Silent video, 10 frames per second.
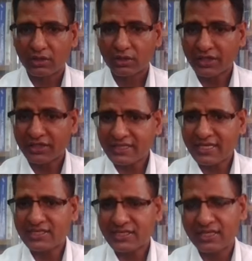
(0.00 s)
The
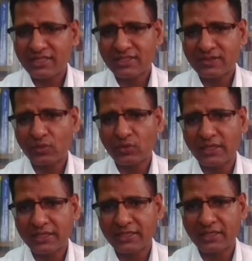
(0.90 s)
retention is
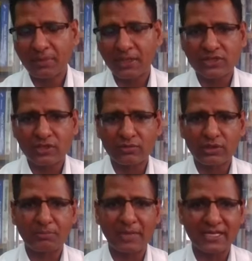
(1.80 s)
totally depends on
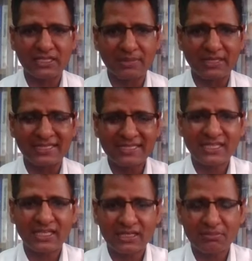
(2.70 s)
the management,
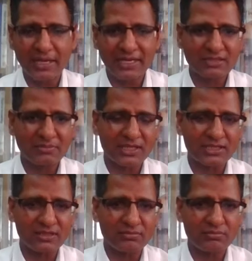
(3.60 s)
skill
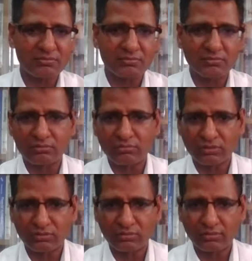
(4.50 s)
management,
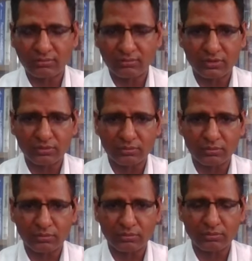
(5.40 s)

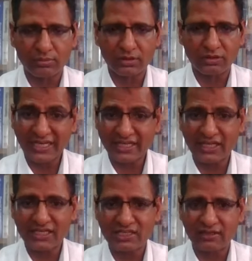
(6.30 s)
to
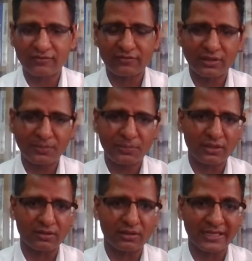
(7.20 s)
techniques of
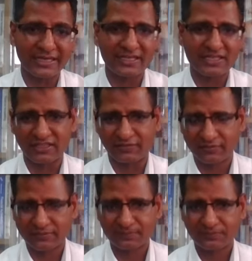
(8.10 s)
different leadership
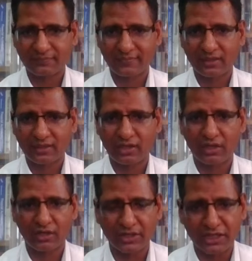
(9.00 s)

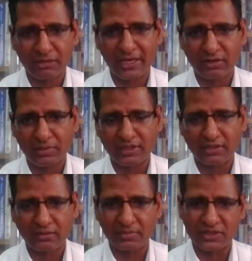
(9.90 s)
or the environment
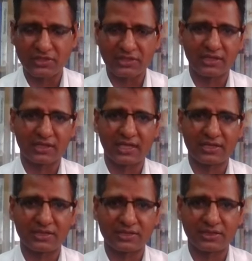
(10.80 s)
of business
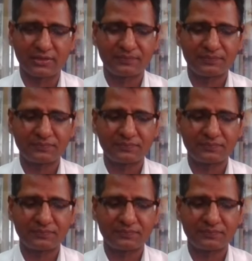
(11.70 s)
organization.